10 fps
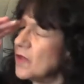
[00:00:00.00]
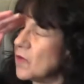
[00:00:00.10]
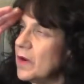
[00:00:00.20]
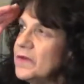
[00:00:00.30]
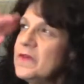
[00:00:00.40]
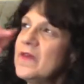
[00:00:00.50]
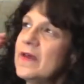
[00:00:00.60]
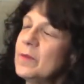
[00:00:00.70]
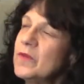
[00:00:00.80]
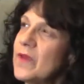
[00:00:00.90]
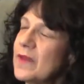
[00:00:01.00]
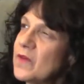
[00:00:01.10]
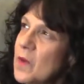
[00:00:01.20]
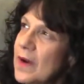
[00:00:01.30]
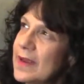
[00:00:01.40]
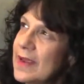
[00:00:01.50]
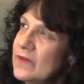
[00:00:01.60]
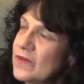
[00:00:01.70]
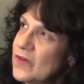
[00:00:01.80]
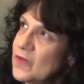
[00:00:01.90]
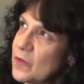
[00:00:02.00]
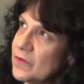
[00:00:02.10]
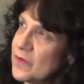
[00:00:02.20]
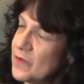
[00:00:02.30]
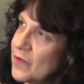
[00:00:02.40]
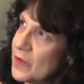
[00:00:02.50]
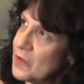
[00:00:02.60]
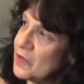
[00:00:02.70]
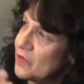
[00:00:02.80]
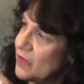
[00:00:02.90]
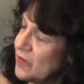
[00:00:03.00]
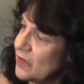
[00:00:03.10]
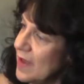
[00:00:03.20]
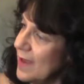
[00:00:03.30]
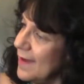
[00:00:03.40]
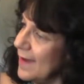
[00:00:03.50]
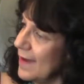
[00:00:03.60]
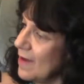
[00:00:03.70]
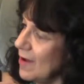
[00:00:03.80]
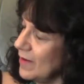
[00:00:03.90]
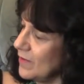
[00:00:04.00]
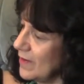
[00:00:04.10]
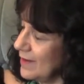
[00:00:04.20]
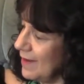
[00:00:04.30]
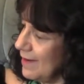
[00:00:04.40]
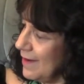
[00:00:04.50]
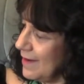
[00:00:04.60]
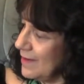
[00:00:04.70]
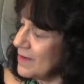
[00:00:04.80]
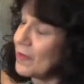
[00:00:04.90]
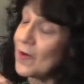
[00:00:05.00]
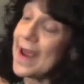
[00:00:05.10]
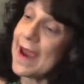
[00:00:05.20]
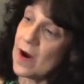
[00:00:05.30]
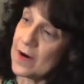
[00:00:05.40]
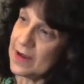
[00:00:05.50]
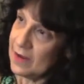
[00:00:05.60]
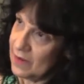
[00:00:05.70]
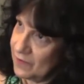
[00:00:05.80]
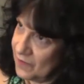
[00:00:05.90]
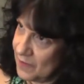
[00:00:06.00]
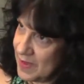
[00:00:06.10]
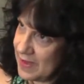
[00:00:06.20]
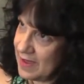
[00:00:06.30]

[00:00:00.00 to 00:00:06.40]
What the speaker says: The Crossings Animal Sanctuary, it's just sort of fulfills just kind of another area for me.